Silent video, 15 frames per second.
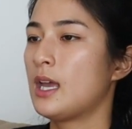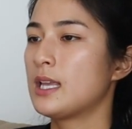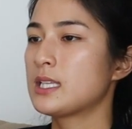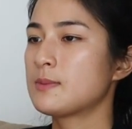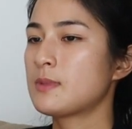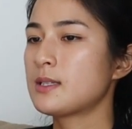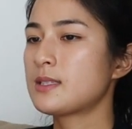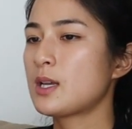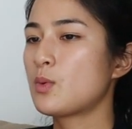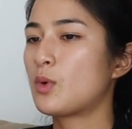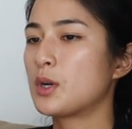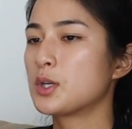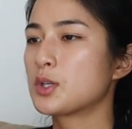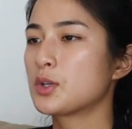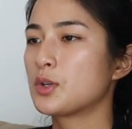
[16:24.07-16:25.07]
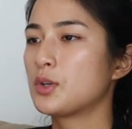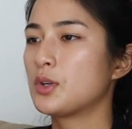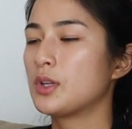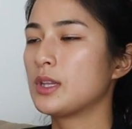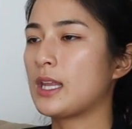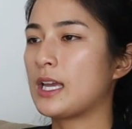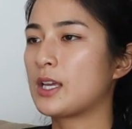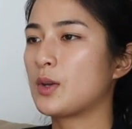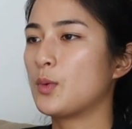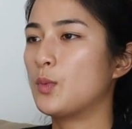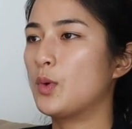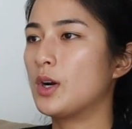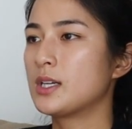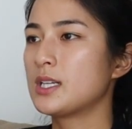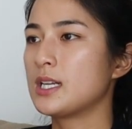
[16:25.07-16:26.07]
And sometimes I wonder like
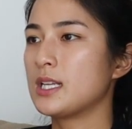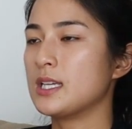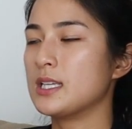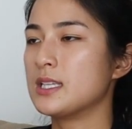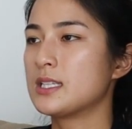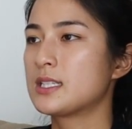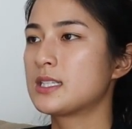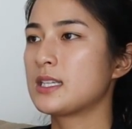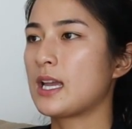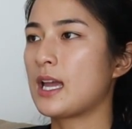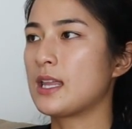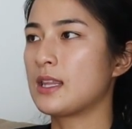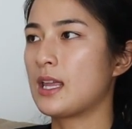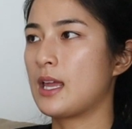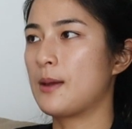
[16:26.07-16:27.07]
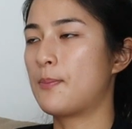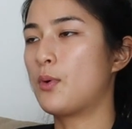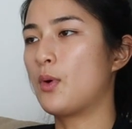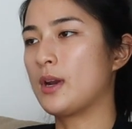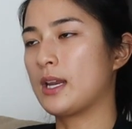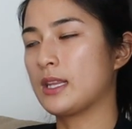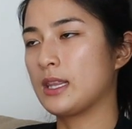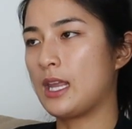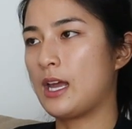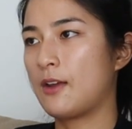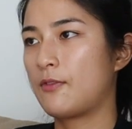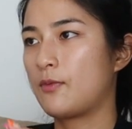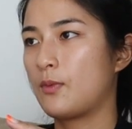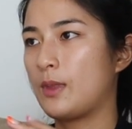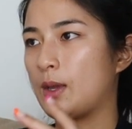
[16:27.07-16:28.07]
what it is at a point in
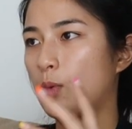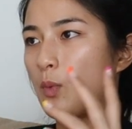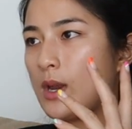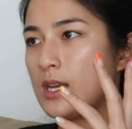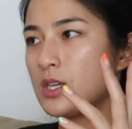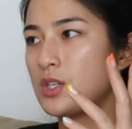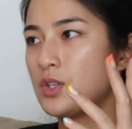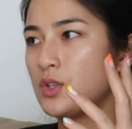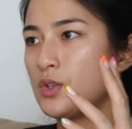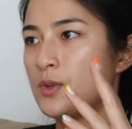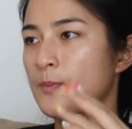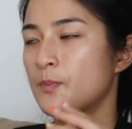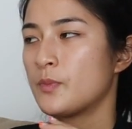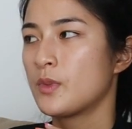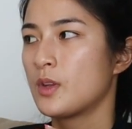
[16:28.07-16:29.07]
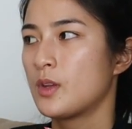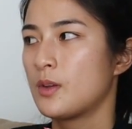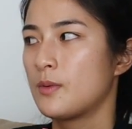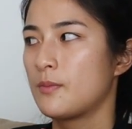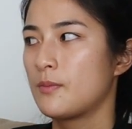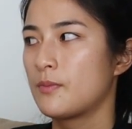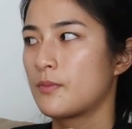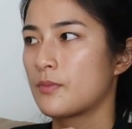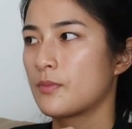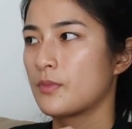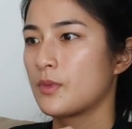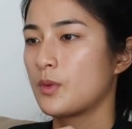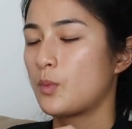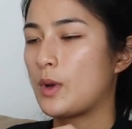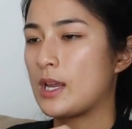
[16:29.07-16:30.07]
life, like when do
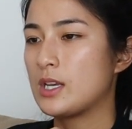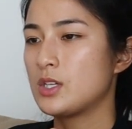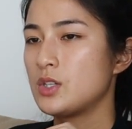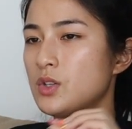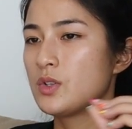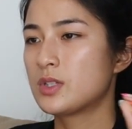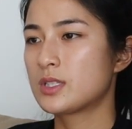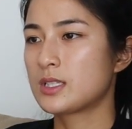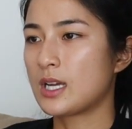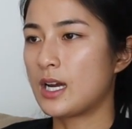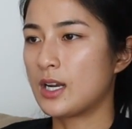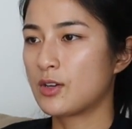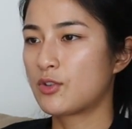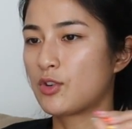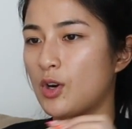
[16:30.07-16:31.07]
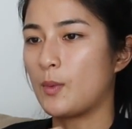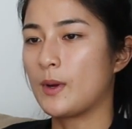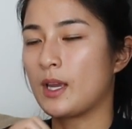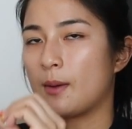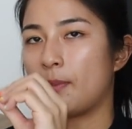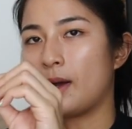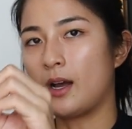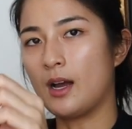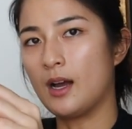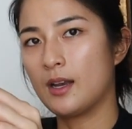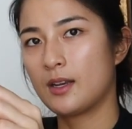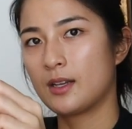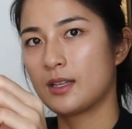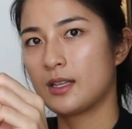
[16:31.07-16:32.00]
you start growing apart?